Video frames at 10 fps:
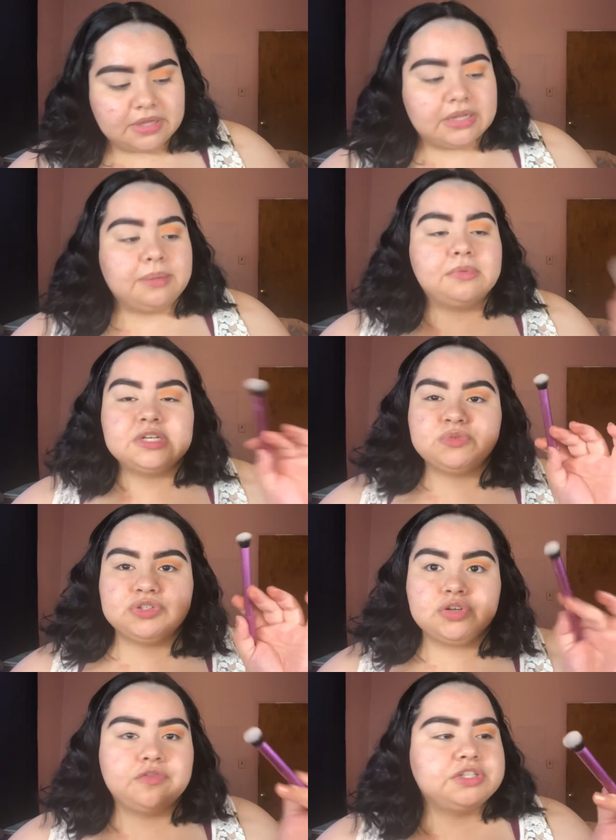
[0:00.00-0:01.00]
then I'm gonna
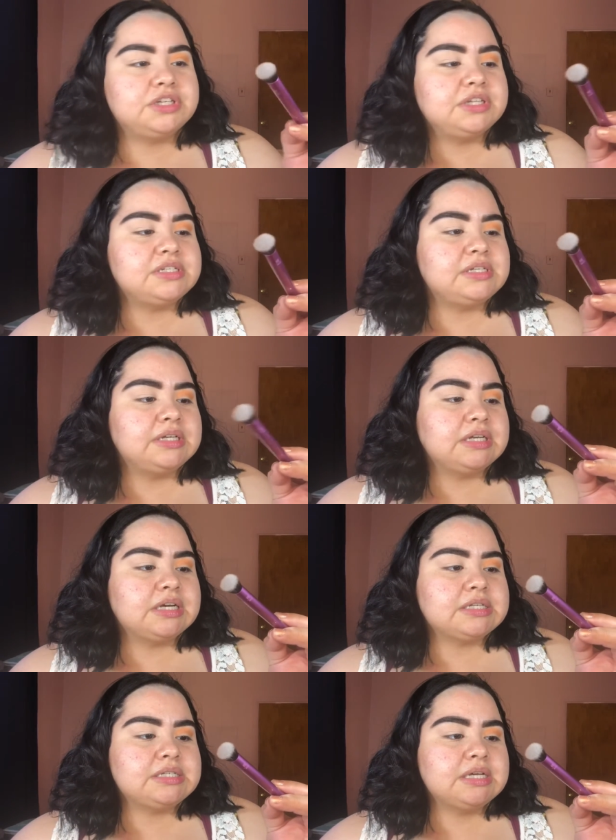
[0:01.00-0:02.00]
switch over to this
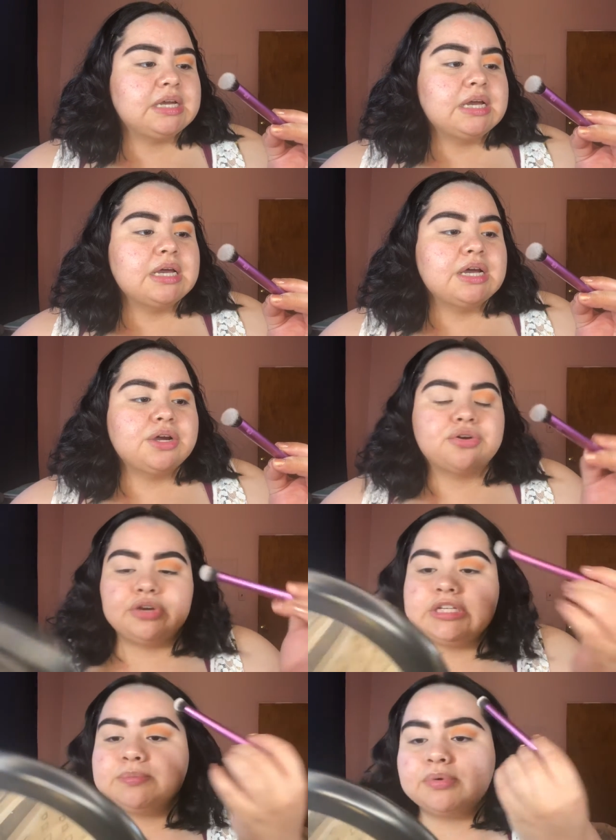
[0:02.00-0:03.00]
deluxe
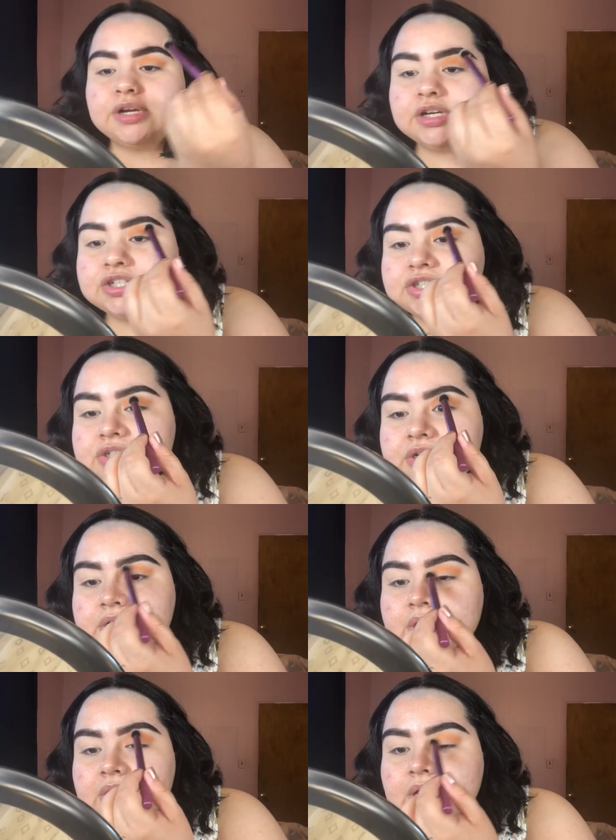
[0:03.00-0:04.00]
crease brush
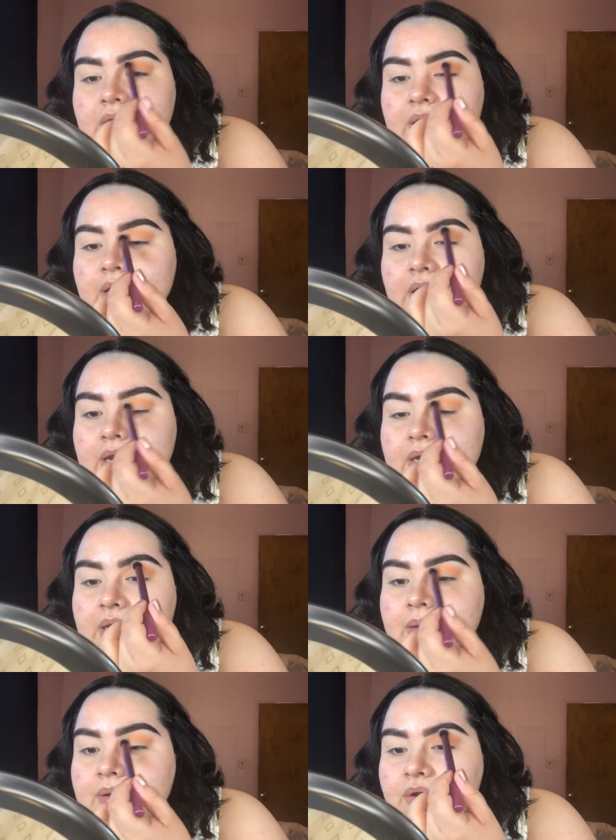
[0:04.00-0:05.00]
and
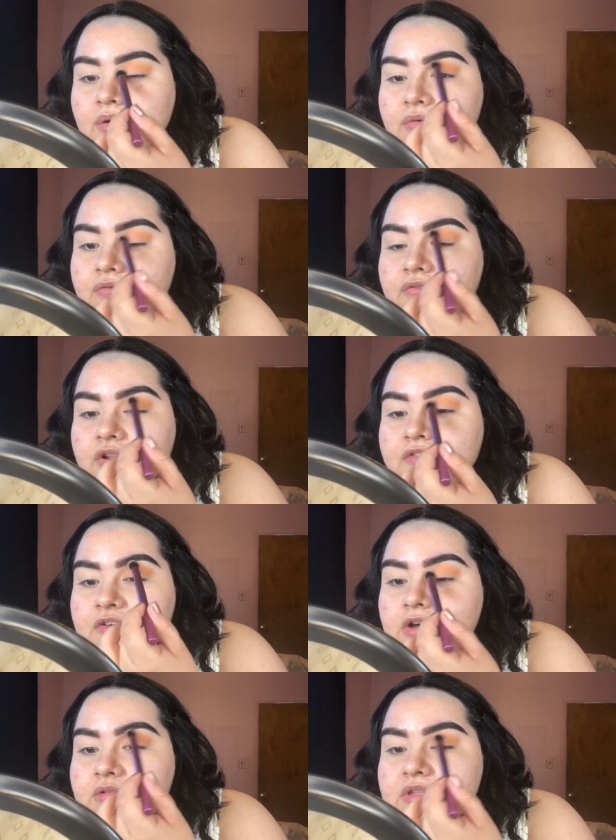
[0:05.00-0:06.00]
you know fluff
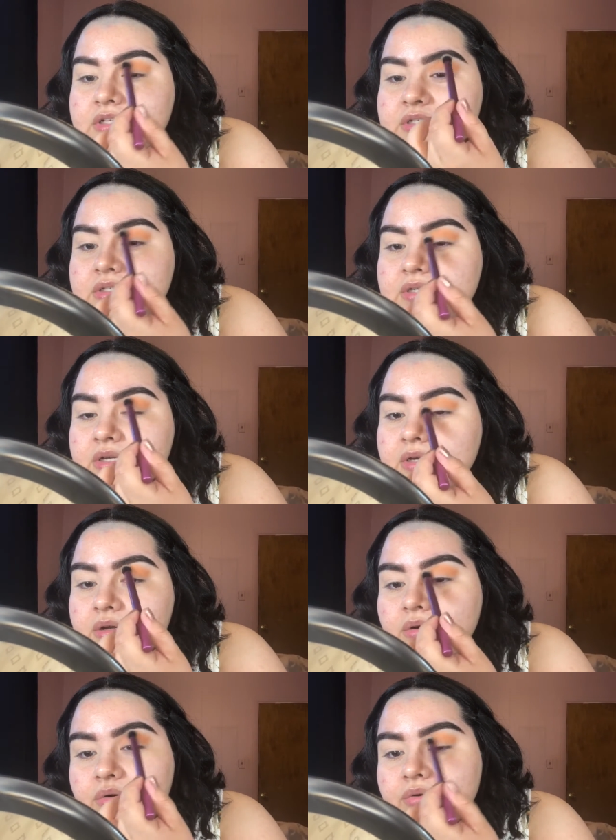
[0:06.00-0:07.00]
out this
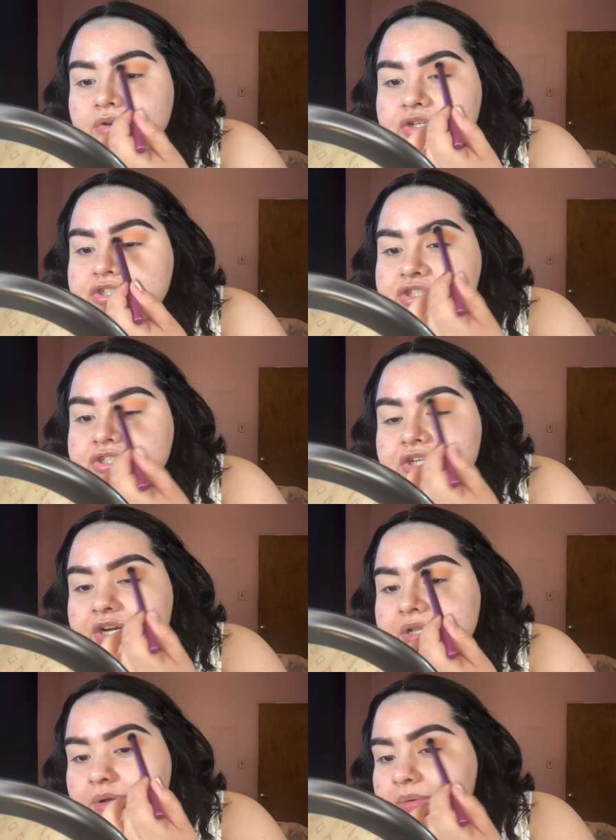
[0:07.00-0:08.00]
orangey
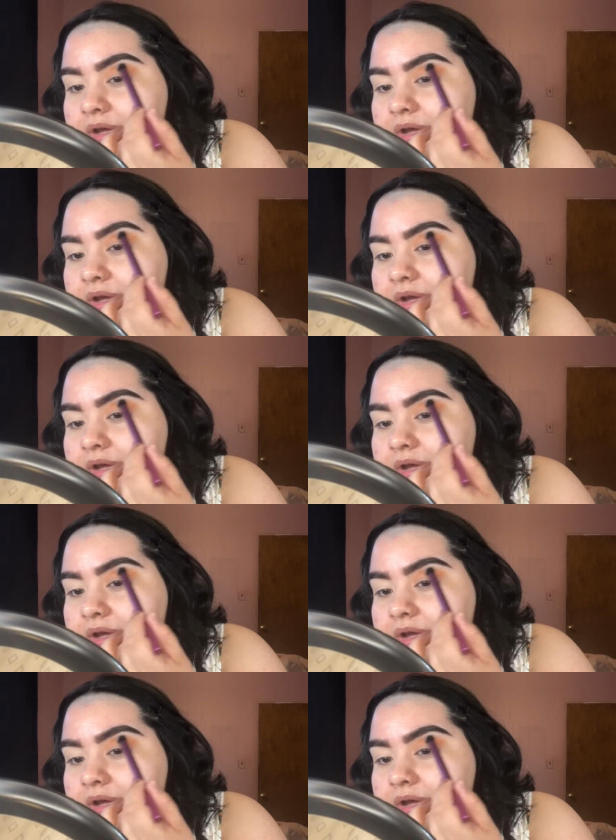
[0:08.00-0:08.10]
shade that we